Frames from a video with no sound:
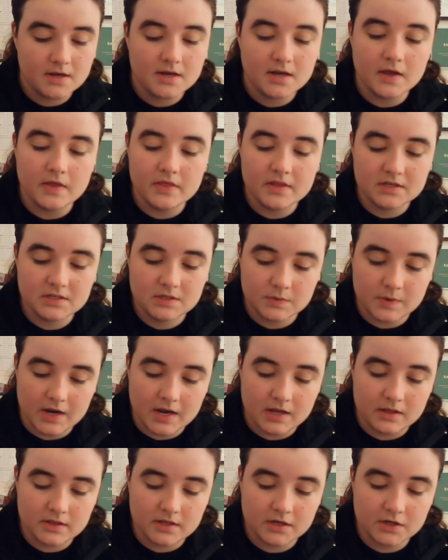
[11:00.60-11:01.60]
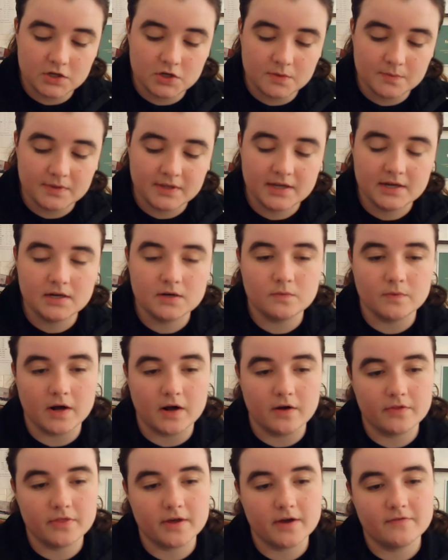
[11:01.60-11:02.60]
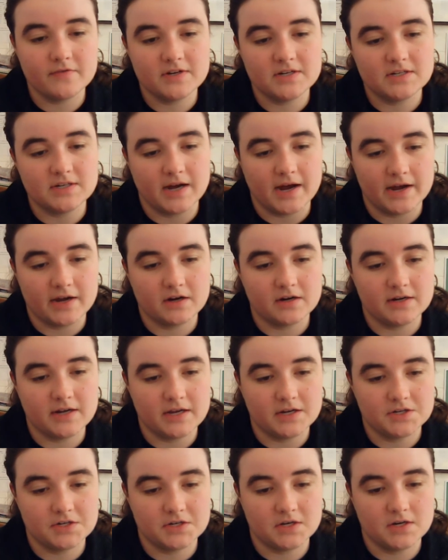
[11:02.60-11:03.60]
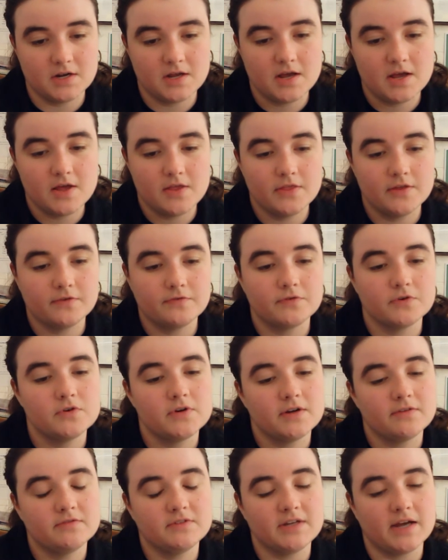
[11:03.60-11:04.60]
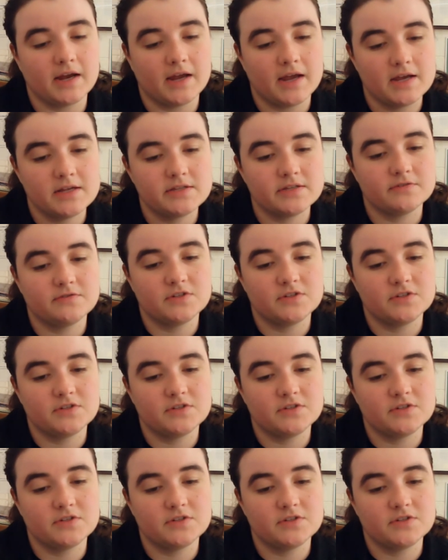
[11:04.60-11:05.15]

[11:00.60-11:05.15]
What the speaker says: In this way, the accumulated wealth of an entire nation, the fruit of decades of